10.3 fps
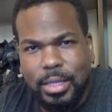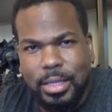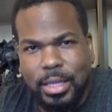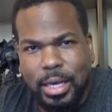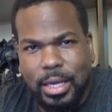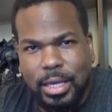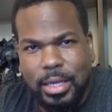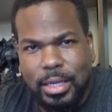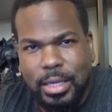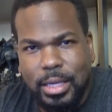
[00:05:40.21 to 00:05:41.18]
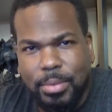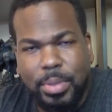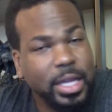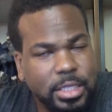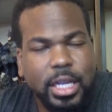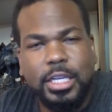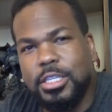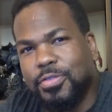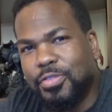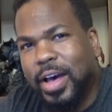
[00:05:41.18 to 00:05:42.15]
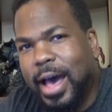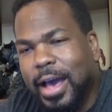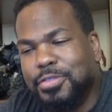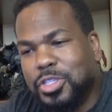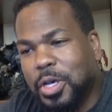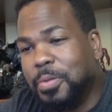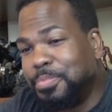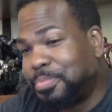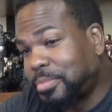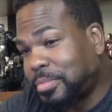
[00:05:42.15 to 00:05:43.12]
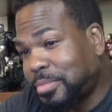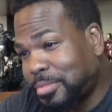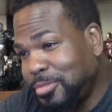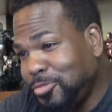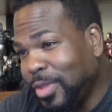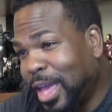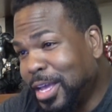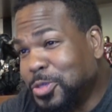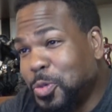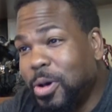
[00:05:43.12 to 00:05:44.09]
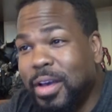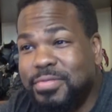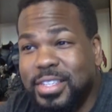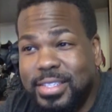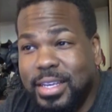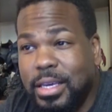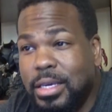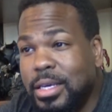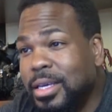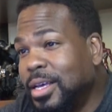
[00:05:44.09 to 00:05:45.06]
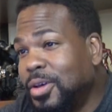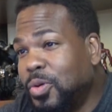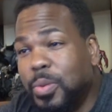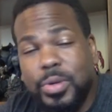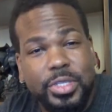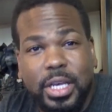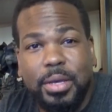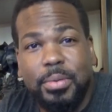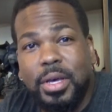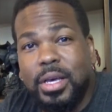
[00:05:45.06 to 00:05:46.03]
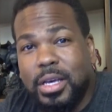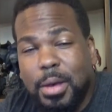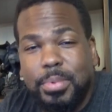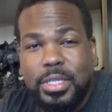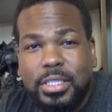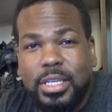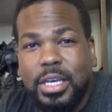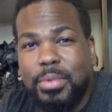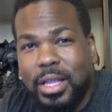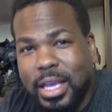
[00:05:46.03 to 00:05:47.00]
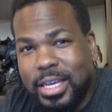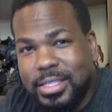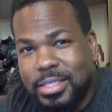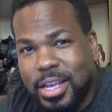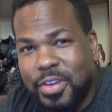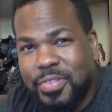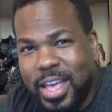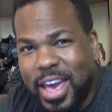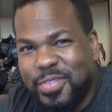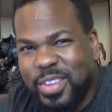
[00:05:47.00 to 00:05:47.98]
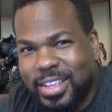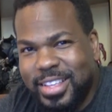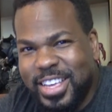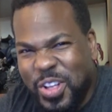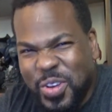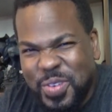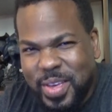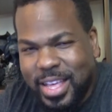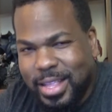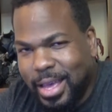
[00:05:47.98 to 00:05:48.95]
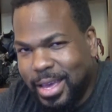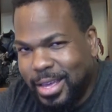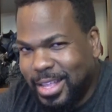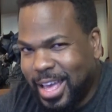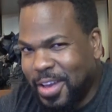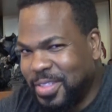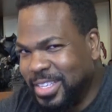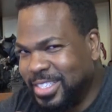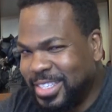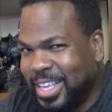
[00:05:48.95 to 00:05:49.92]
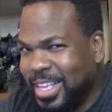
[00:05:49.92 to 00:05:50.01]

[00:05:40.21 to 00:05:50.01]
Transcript: the PlayStation 5. So I guess we'll have to see what we'll see. Companies keep leaking stuff and having, you know what I mean? Like they have these